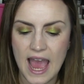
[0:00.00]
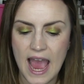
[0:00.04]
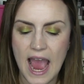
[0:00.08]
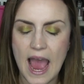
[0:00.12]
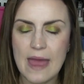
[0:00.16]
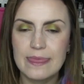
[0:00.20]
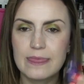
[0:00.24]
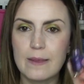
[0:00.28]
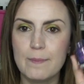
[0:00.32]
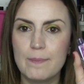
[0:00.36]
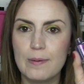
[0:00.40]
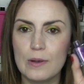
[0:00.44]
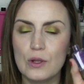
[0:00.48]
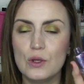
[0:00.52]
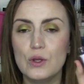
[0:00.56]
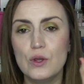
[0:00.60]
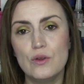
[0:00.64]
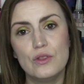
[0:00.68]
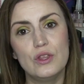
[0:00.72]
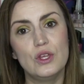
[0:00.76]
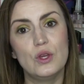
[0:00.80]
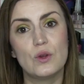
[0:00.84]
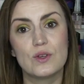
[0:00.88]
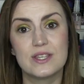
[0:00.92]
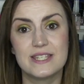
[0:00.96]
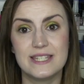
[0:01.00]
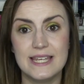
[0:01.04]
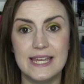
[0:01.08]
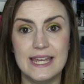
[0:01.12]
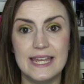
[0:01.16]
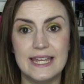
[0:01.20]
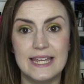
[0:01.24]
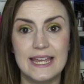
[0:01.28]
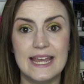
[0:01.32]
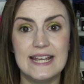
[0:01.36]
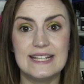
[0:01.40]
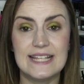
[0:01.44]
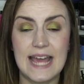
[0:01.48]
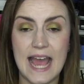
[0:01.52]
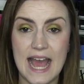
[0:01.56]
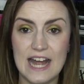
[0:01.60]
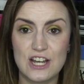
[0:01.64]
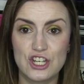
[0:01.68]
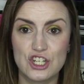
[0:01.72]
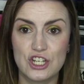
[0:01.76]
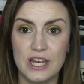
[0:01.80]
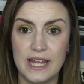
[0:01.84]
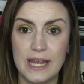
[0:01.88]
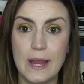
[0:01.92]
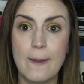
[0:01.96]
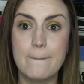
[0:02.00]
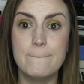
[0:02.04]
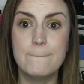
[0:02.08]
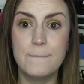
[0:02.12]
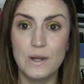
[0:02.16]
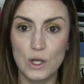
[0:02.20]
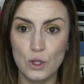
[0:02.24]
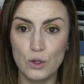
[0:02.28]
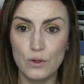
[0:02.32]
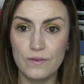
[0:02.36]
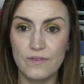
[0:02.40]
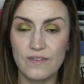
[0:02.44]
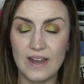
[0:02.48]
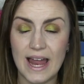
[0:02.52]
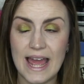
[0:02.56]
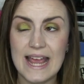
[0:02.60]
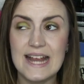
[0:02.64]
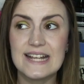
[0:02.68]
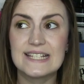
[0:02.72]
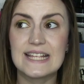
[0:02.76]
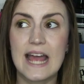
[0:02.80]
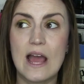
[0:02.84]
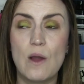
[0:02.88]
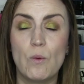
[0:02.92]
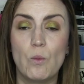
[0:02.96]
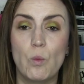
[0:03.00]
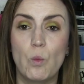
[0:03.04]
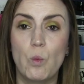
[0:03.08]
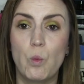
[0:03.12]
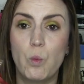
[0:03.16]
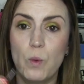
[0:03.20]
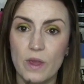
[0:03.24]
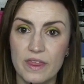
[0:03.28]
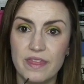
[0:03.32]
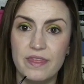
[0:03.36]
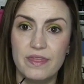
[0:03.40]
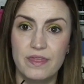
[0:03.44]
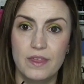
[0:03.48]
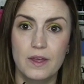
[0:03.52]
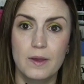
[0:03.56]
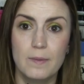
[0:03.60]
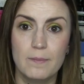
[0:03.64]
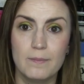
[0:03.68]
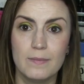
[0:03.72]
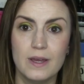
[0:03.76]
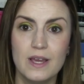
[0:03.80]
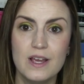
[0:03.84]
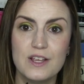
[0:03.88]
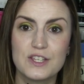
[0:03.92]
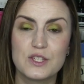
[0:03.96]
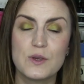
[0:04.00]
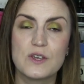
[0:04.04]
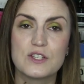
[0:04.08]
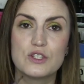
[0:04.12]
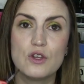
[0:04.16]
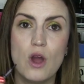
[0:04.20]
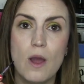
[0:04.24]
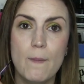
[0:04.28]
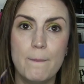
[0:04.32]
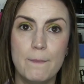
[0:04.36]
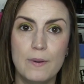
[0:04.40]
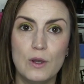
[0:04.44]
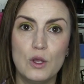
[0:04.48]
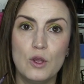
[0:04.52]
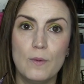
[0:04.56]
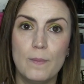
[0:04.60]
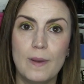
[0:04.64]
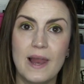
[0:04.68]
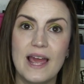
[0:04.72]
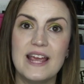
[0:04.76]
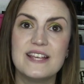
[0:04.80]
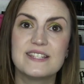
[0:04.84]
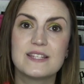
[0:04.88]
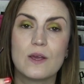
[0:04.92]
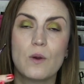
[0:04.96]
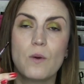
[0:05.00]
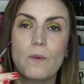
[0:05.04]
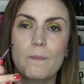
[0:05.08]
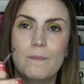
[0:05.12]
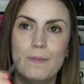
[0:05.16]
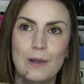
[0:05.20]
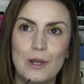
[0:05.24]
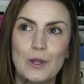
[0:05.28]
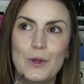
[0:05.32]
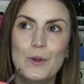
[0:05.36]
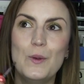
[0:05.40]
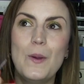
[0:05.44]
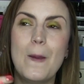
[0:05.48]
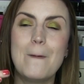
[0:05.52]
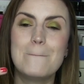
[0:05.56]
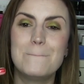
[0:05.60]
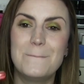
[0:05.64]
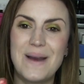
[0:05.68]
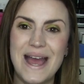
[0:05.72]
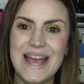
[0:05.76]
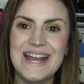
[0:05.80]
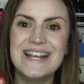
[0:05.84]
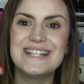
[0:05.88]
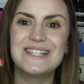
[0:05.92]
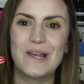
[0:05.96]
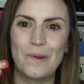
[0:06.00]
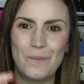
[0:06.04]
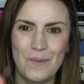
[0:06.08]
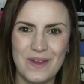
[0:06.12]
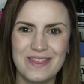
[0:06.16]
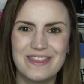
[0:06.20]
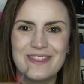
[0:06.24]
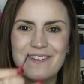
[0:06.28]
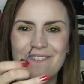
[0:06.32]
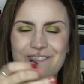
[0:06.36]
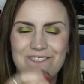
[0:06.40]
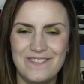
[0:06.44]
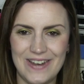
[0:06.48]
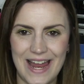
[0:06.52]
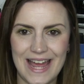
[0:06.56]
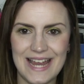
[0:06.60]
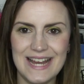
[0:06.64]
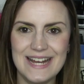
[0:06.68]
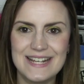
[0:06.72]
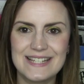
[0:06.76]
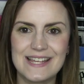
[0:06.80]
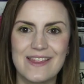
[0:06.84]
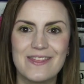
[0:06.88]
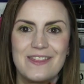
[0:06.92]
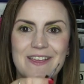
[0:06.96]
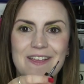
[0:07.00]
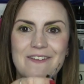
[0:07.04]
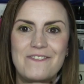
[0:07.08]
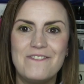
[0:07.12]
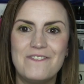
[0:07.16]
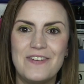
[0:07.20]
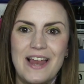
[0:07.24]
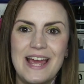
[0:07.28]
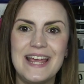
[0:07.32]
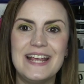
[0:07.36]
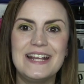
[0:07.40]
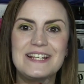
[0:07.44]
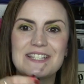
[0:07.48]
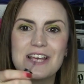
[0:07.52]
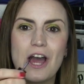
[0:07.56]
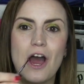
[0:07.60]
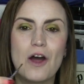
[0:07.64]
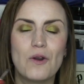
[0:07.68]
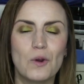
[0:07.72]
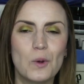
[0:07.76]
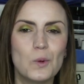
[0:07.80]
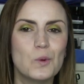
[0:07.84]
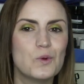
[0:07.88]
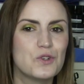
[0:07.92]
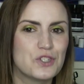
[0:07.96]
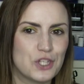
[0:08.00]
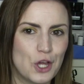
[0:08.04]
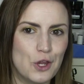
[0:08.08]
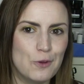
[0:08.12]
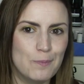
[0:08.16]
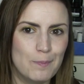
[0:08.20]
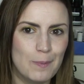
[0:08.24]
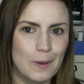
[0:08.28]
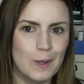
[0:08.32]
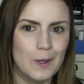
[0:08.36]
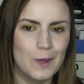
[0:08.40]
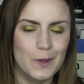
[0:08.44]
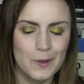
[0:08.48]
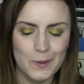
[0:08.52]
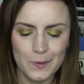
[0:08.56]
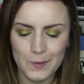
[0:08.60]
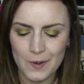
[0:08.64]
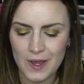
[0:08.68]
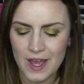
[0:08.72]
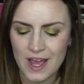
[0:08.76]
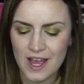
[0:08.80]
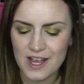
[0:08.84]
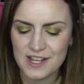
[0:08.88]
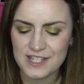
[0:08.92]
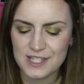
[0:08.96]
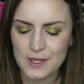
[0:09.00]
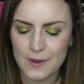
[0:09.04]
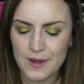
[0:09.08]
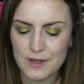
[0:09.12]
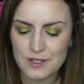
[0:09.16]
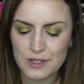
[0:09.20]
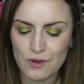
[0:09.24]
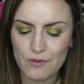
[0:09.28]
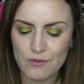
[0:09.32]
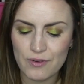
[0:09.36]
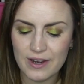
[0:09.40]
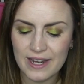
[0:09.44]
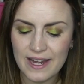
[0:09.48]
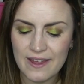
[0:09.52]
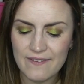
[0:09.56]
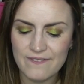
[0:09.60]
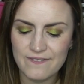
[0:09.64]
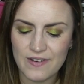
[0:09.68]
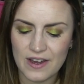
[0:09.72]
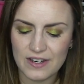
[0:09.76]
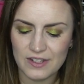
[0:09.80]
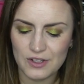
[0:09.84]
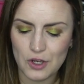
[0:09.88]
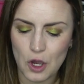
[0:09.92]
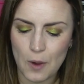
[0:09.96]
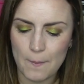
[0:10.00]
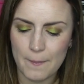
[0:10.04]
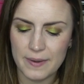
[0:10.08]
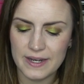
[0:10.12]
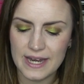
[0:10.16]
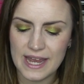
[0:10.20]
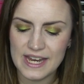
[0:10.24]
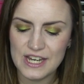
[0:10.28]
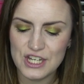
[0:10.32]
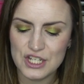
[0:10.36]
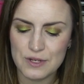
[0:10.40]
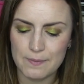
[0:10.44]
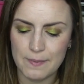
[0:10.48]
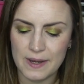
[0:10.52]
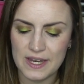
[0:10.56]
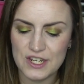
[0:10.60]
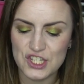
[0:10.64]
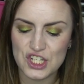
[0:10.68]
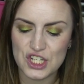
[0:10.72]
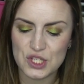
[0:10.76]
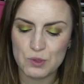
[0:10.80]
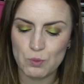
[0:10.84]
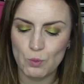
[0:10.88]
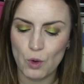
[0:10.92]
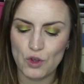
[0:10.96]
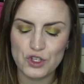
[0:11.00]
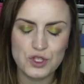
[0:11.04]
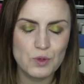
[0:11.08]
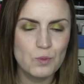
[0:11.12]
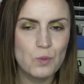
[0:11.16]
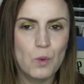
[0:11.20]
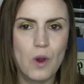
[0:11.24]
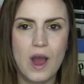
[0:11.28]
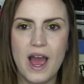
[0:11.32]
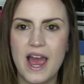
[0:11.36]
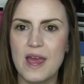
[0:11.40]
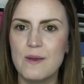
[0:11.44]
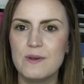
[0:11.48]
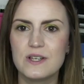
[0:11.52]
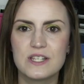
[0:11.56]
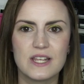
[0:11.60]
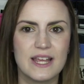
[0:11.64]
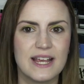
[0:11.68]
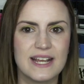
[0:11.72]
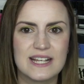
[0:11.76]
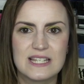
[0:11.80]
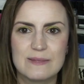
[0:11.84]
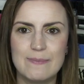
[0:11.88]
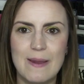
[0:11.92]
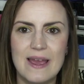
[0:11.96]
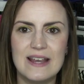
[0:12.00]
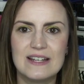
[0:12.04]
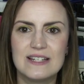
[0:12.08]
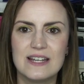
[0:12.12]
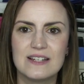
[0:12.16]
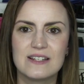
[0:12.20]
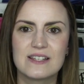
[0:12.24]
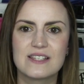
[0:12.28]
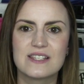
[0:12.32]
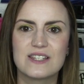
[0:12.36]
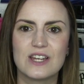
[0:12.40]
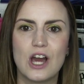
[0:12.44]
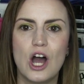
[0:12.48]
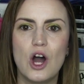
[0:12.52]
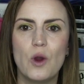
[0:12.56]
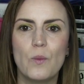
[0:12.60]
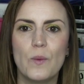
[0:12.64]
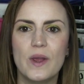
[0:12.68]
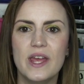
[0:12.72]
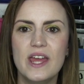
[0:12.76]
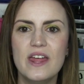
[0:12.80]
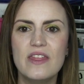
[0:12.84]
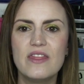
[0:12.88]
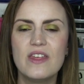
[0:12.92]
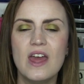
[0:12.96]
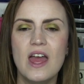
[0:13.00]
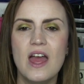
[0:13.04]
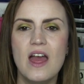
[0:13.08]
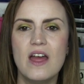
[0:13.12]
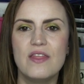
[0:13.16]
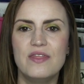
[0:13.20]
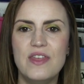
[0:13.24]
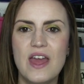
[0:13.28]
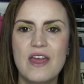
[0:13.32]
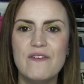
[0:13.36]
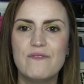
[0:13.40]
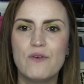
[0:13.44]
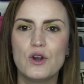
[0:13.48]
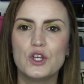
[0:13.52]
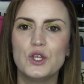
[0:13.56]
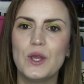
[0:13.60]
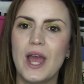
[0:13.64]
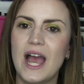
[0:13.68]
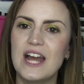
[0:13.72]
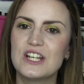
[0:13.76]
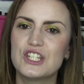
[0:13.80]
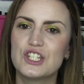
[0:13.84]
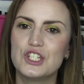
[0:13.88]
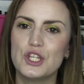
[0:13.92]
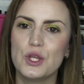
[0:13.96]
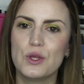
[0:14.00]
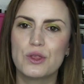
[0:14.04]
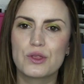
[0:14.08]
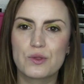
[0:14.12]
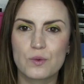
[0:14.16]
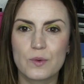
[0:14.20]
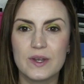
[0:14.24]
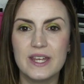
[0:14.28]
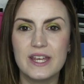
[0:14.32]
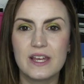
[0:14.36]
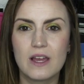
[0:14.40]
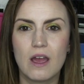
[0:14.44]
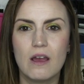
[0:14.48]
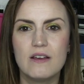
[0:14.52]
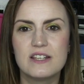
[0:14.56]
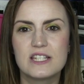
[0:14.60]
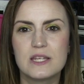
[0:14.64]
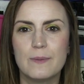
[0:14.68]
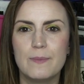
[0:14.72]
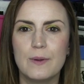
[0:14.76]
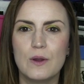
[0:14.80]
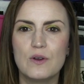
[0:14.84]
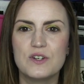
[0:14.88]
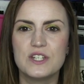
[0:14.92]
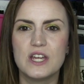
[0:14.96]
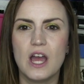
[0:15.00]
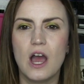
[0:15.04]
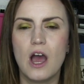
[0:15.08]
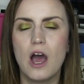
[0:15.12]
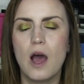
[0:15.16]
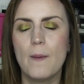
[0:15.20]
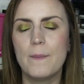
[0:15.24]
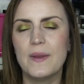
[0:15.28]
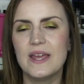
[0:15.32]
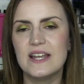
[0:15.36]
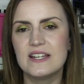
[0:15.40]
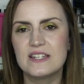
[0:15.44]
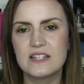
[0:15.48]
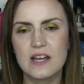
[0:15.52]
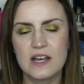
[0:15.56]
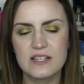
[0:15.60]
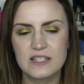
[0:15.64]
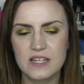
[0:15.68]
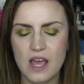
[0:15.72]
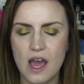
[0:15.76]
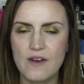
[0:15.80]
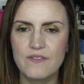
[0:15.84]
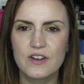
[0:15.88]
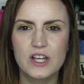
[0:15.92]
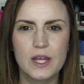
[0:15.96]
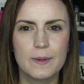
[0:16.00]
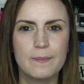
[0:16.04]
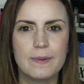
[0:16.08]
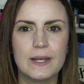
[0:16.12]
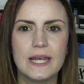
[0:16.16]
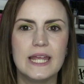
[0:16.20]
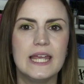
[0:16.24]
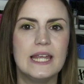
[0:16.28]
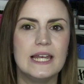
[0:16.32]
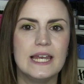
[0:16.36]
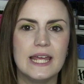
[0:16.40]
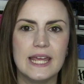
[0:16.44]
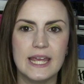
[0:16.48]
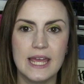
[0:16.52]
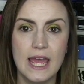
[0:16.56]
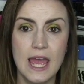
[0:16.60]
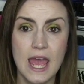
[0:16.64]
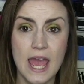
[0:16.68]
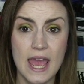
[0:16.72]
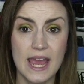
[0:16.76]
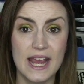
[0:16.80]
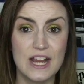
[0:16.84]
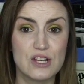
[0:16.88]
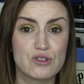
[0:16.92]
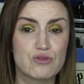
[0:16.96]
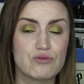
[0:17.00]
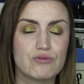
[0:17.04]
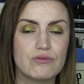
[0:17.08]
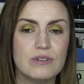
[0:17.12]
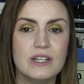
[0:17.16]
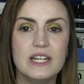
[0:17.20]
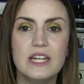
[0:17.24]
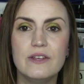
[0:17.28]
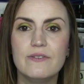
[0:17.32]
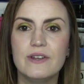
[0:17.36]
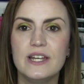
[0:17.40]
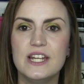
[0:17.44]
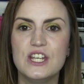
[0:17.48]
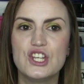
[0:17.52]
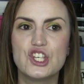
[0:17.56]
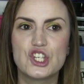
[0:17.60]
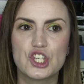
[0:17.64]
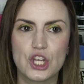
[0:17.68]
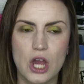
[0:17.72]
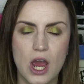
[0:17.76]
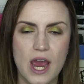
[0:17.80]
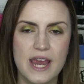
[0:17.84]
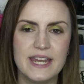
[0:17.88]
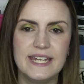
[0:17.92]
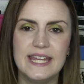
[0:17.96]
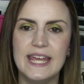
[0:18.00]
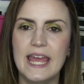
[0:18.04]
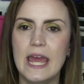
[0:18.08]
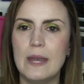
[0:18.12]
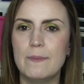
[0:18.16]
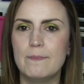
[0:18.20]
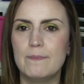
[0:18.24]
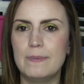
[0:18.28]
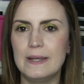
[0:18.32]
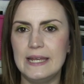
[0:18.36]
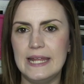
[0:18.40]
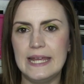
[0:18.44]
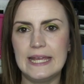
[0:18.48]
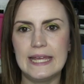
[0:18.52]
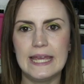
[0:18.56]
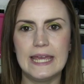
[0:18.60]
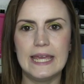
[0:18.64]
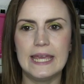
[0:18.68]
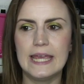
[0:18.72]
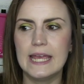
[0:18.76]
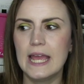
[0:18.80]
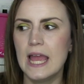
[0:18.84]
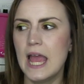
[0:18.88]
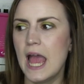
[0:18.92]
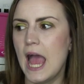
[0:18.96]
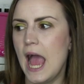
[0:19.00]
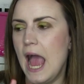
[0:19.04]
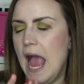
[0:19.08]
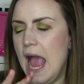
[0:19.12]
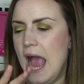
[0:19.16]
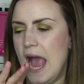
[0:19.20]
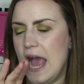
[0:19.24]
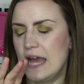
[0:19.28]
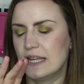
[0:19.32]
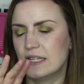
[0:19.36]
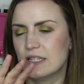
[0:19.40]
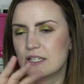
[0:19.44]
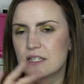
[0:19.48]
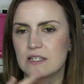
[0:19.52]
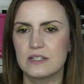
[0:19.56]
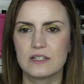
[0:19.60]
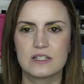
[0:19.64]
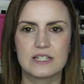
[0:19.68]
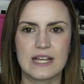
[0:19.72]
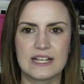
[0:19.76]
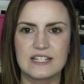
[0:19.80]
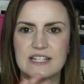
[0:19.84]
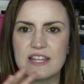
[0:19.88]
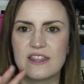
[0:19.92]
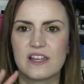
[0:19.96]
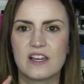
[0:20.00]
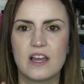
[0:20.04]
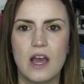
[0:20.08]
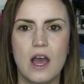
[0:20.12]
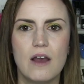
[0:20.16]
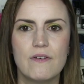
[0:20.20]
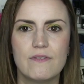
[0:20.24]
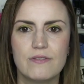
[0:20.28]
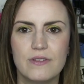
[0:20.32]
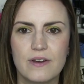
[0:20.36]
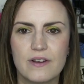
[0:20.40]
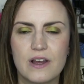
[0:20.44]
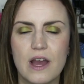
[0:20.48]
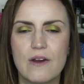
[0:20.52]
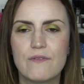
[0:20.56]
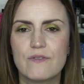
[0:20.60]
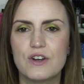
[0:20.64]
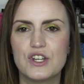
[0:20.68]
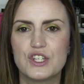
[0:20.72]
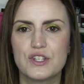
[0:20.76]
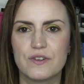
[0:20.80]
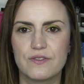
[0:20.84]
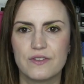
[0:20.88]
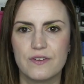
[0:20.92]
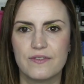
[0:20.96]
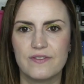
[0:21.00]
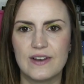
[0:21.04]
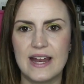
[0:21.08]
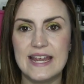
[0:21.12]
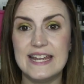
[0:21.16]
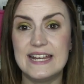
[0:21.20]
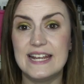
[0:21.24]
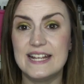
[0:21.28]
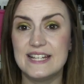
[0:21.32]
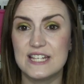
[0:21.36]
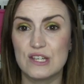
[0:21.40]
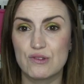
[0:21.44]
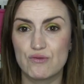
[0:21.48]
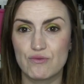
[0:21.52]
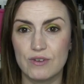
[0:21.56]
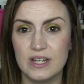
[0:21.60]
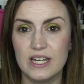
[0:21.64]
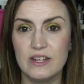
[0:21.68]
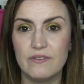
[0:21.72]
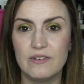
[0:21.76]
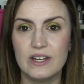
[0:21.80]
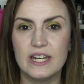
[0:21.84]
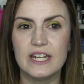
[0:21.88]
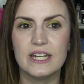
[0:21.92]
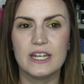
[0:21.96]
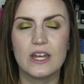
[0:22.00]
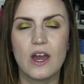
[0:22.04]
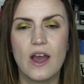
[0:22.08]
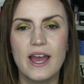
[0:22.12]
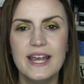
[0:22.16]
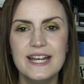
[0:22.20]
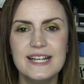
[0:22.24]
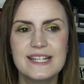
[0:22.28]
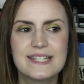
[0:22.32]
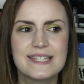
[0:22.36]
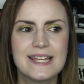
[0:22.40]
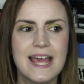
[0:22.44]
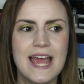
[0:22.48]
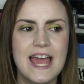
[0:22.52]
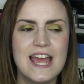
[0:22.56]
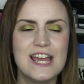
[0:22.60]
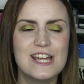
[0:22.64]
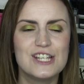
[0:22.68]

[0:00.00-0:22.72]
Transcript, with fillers: And the blue that you're seeing is actually blue flakes with them. So it's not a blue base blue base with the flakes. The flakes are also blue. So it's a really fun combination, but it just wasn't what I was expecting to start with. Therefore, you had to do three coats to build it up. It does cover completely. It's really, really shiny and blingy. And like I say, the, co the coverage of the flakies is really, really nice.